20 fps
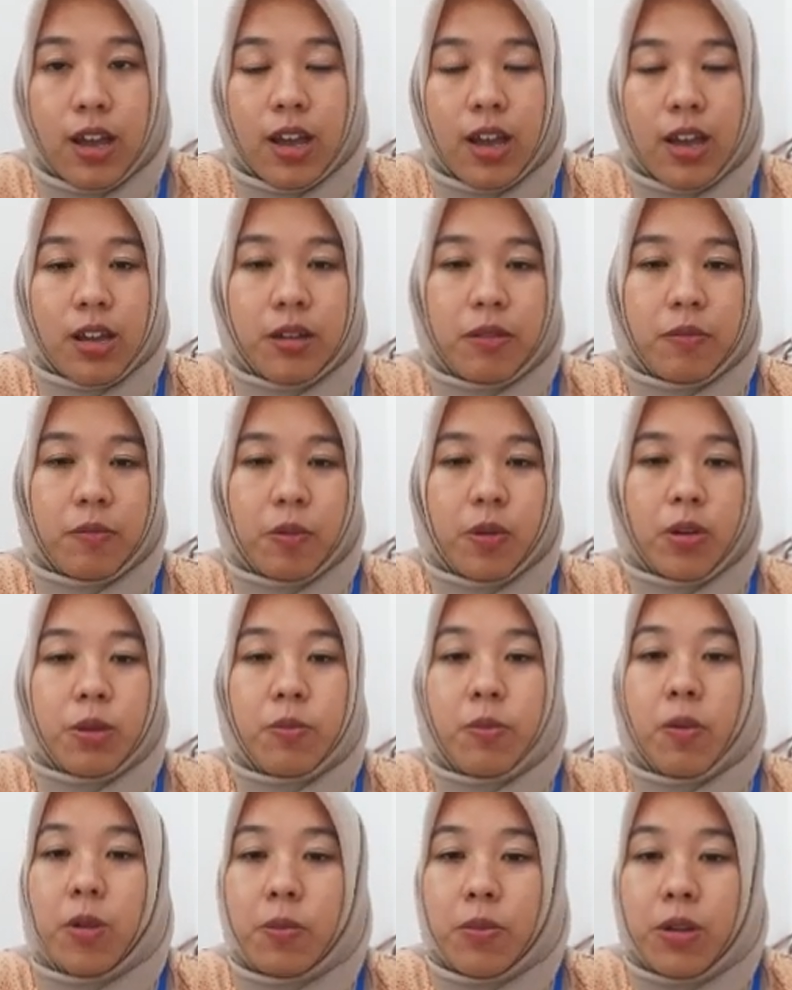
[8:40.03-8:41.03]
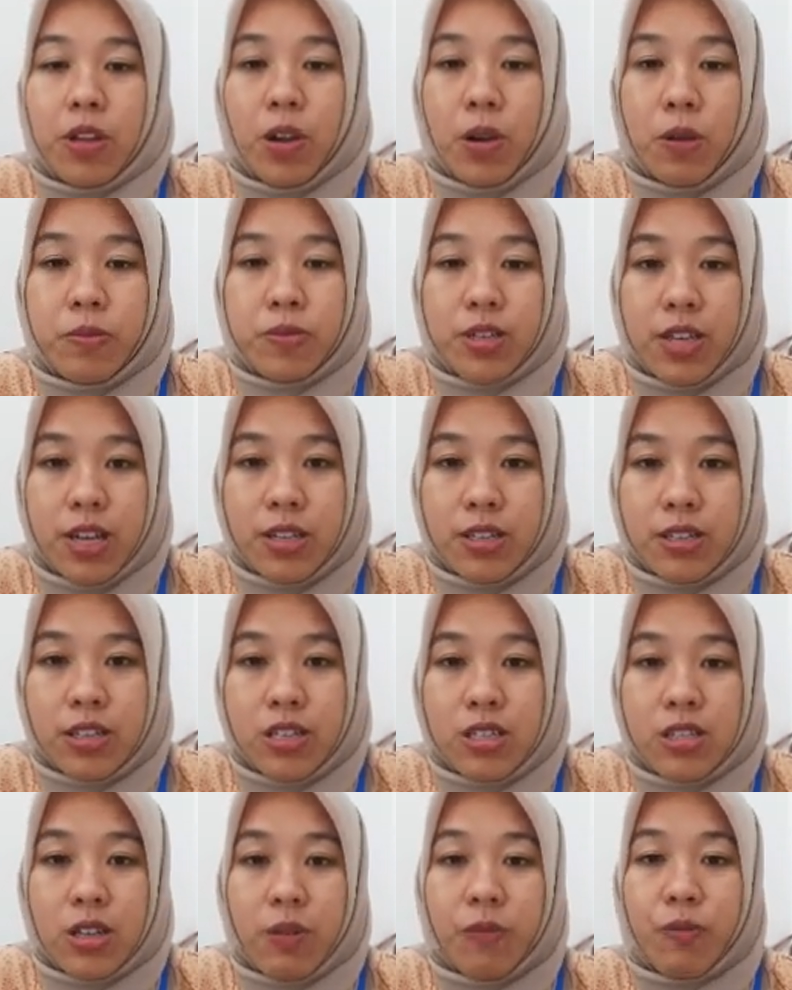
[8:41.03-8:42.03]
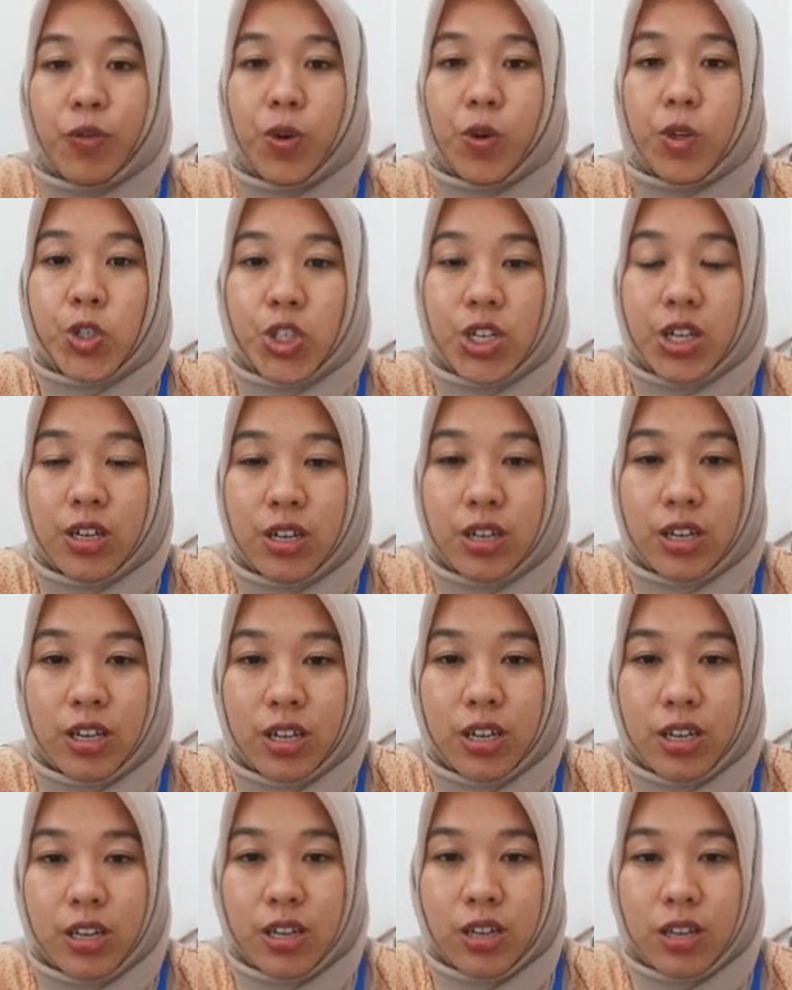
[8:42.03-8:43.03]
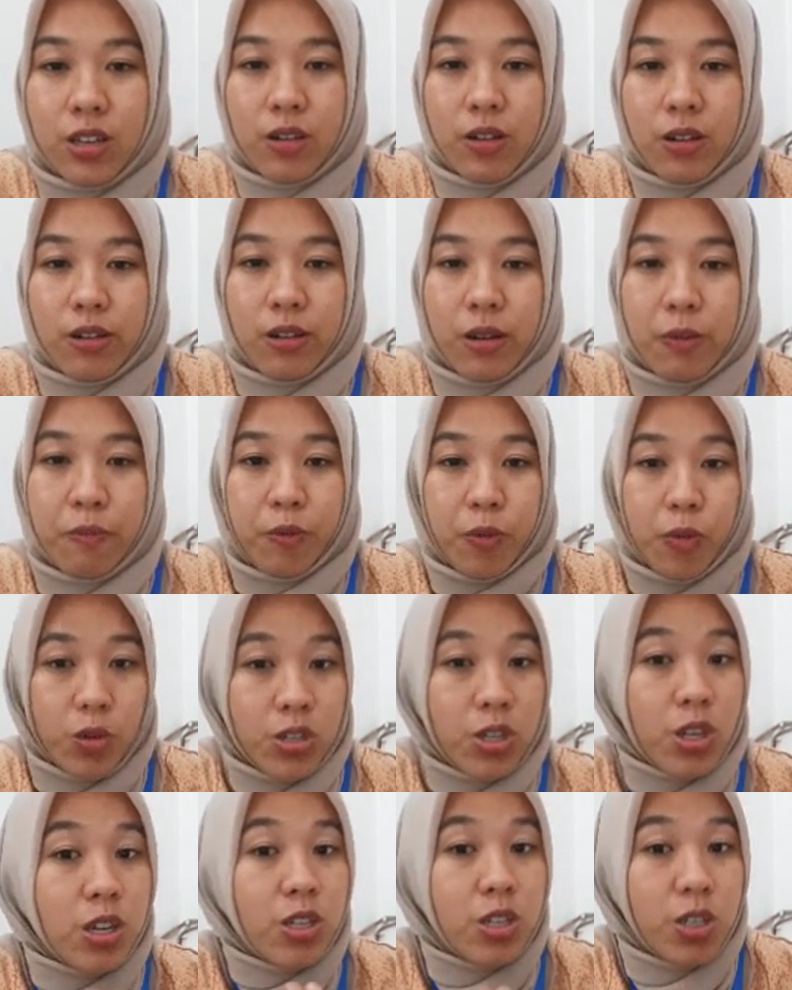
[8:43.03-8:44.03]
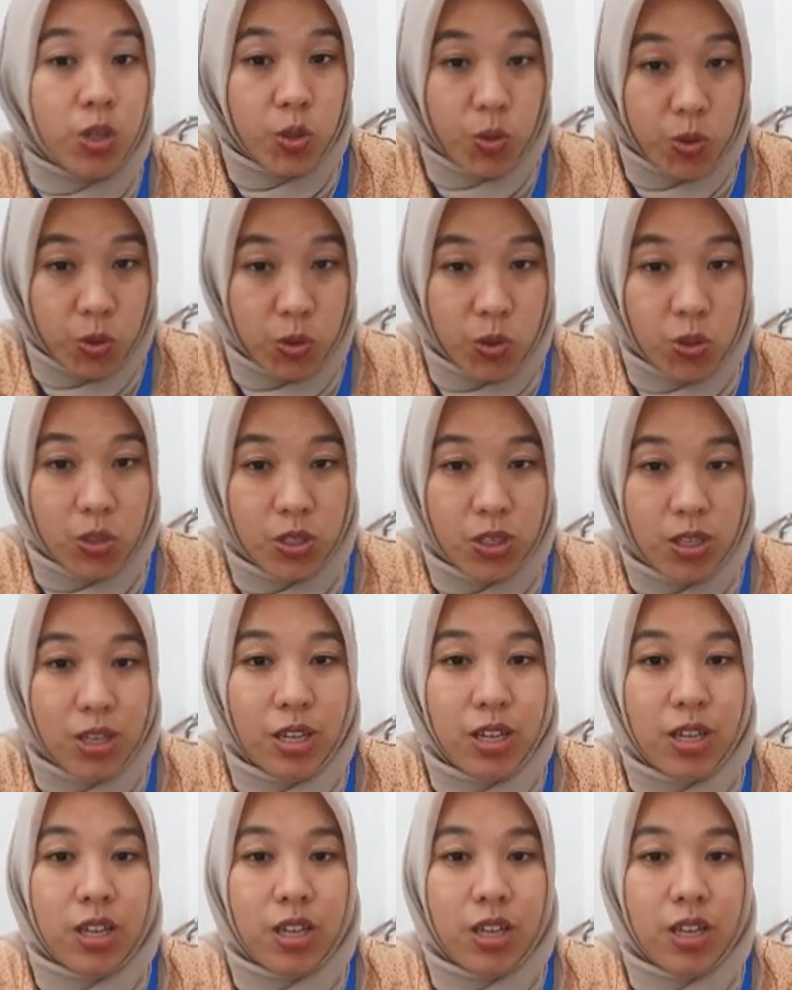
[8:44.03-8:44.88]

And for the formal objects is approach used